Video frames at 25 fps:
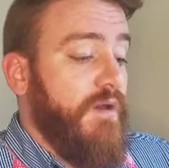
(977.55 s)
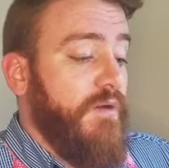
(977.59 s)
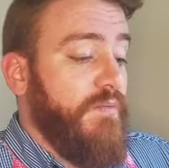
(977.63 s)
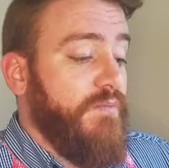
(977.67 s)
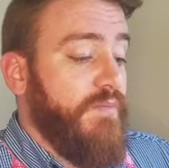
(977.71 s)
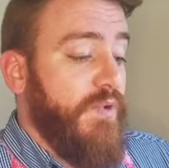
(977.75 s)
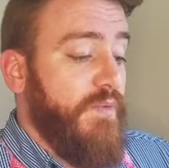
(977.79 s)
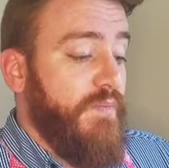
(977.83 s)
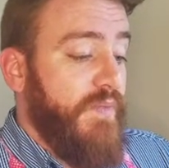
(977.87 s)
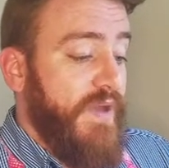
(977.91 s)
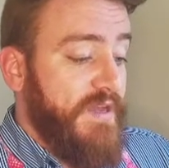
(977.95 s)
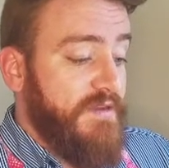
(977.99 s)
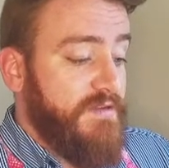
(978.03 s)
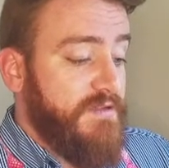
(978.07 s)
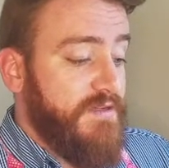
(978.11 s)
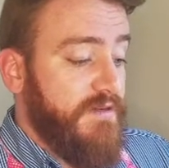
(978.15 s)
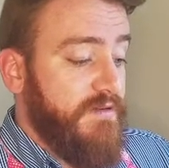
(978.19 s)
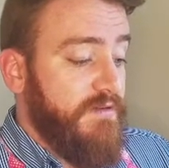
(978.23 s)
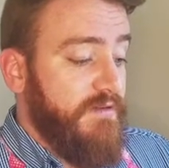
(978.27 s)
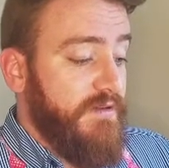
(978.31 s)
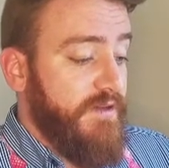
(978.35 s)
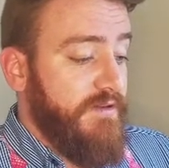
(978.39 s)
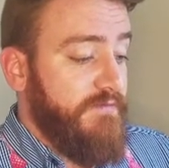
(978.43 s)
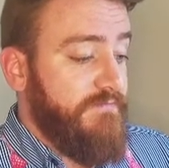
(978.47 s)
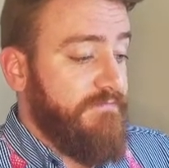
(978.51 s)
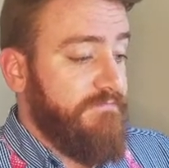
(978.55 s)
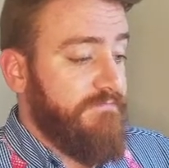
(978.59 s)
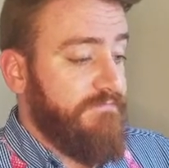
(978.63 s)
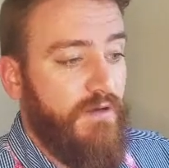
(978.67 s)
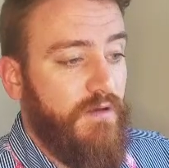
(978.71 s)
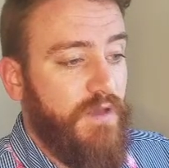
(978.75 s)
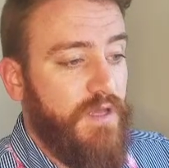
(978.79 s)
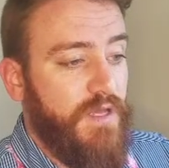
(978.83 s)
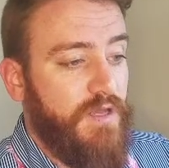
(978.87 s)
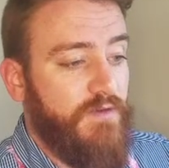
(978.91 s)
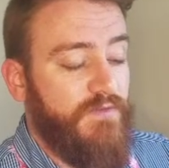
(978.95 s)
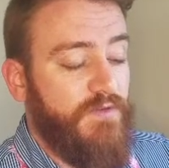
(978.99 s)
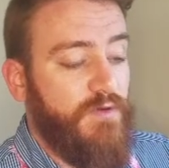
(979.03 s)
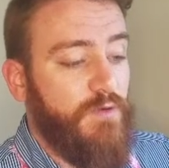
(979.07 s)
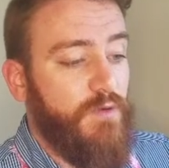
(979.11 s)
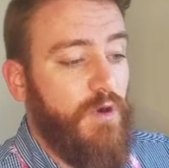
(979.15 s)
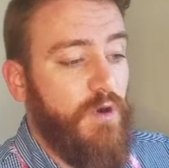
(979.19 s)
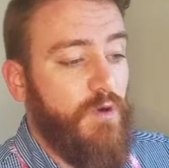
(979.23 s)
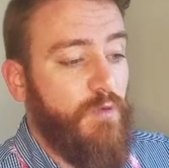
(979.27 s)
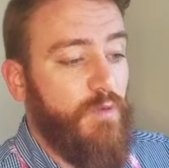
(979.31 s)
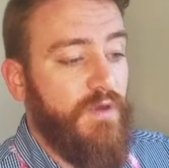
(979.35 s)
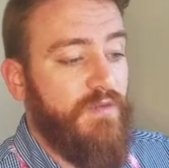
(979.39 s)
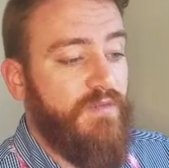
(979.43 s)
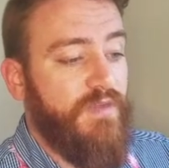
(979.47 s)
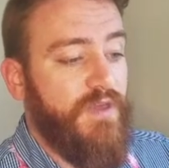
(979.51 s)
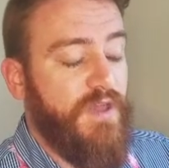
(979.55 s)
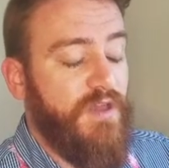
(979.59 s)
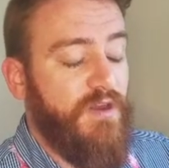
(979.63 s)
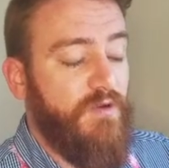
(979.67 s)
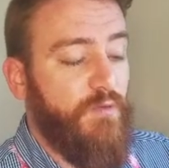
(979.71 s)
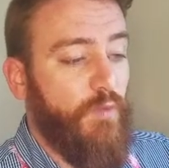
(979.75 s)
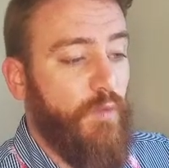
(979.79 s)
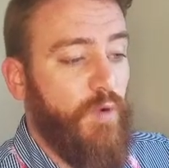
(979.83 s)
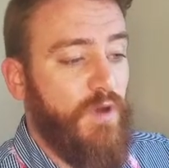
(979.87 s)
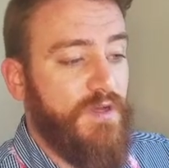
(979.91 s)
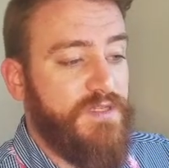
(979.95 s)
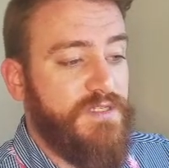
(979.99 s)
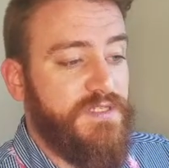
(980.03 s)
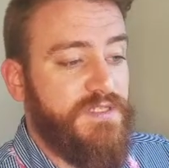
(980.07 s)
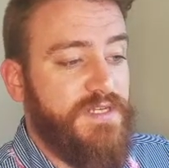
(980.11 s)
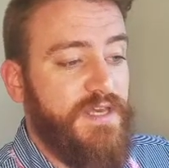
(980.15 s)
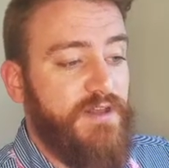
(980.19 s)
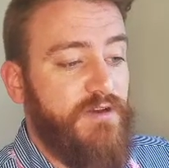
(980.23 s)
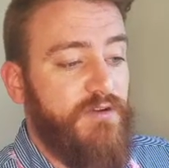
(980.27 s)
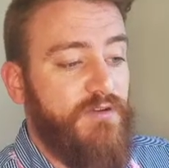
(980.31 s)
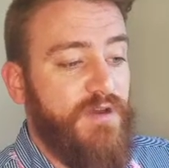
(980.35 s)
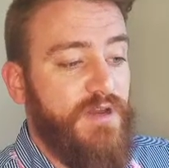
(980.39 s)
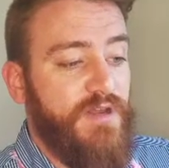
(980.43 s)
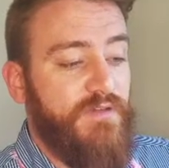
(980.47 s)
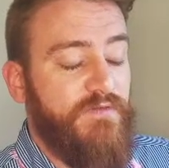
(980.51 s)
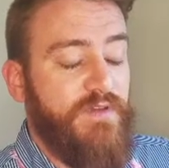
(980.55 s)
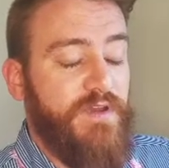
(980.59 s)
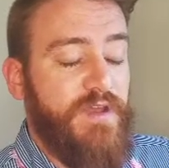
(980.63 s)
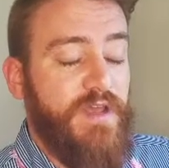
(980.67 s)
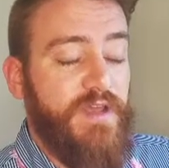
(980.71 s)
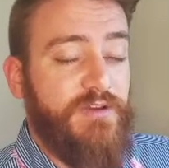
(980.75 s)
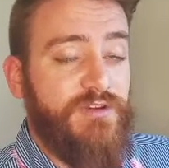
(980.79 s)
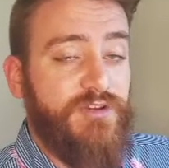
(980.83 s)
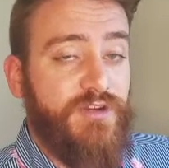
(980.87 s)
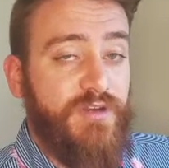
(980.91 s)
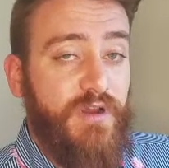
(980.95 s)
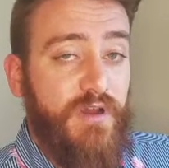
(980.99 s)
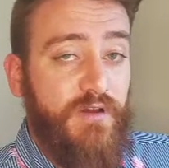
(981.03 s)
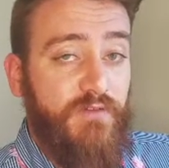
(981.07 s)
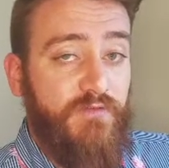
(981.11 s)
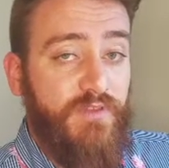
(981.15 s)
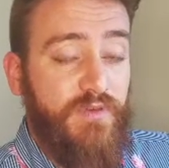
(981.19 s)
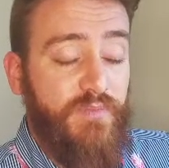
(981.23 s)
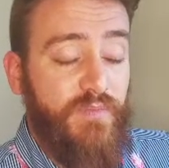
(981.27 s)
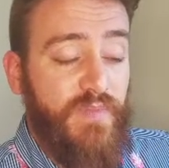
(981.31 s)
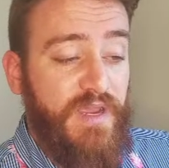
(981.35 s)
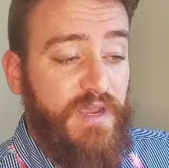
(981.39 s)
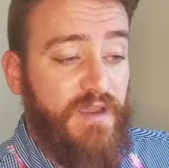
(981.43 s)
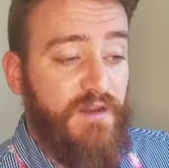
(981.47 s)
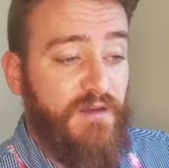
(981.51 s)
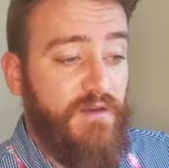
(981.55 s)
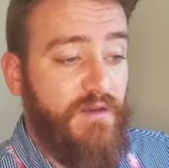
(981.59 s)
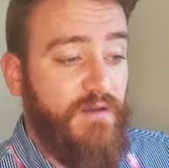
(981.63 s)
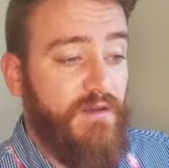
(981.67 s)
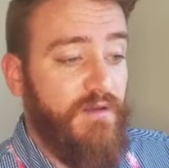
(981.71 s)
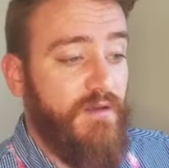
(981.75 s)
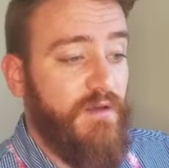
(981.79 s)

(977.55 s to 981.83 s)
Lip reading: But basically, if you are within 1 standard deviation of the mean,